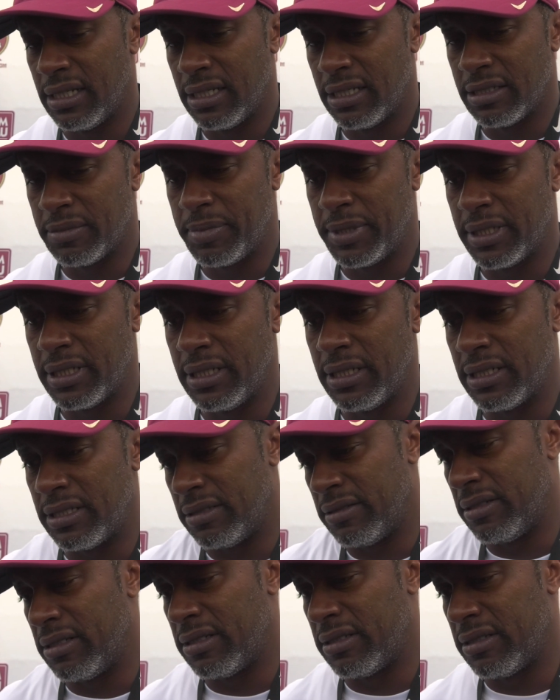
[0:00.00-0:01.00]
It's been good.
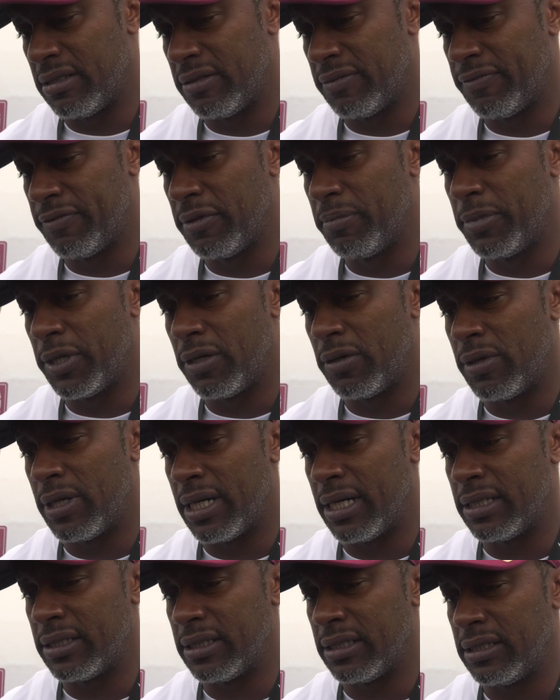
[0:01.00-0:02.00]
And
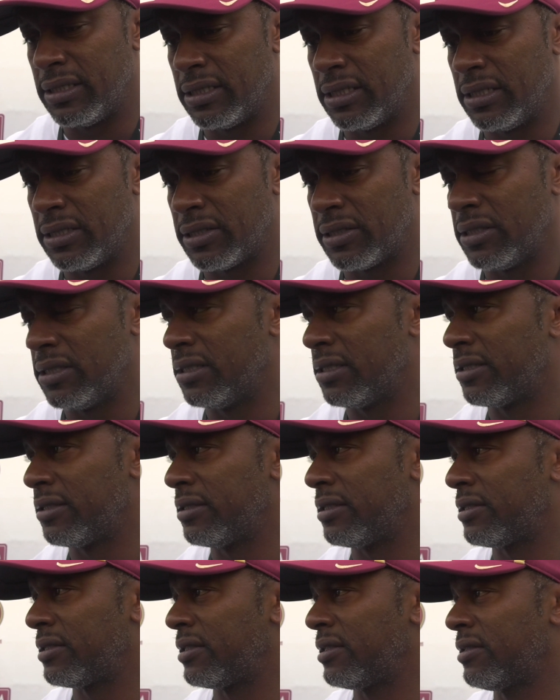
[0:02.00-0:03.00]
football-wise, he's still
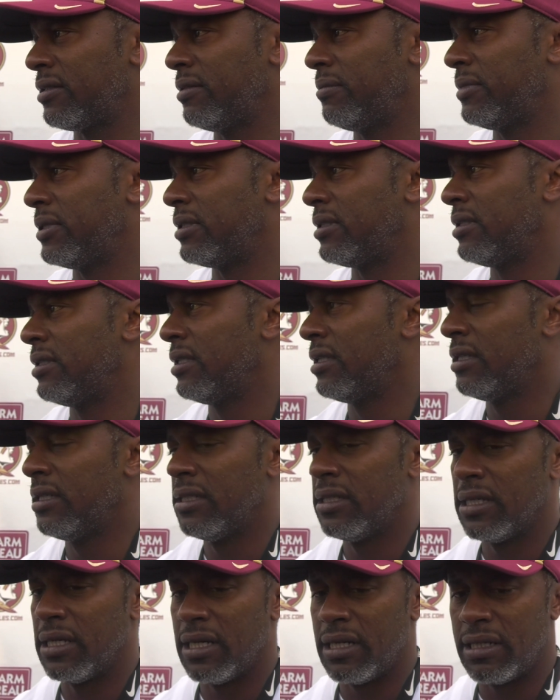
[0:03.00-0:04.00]
learning the system
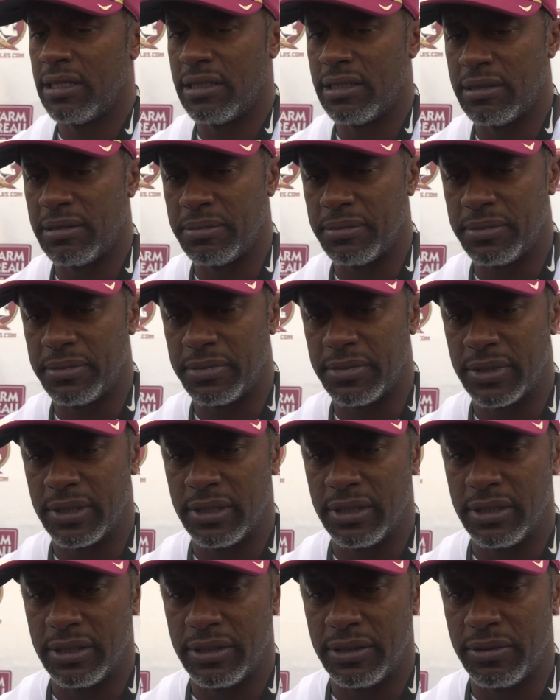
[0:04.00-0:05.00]
and
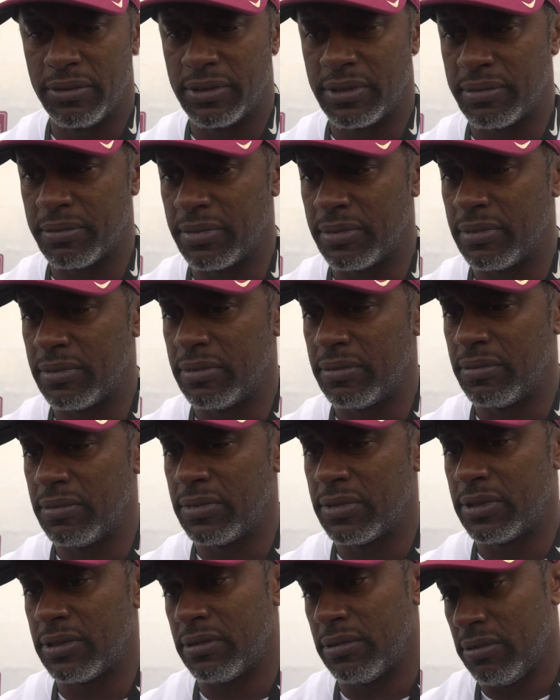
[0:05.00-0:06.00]
doing
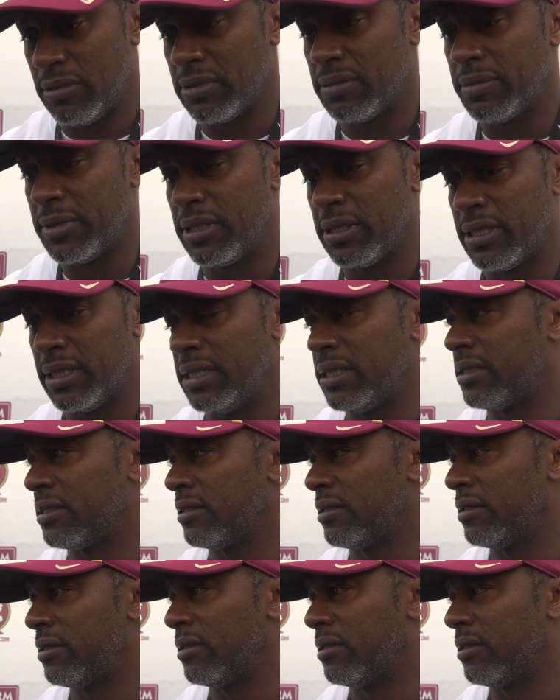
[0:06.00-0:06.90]
some good things.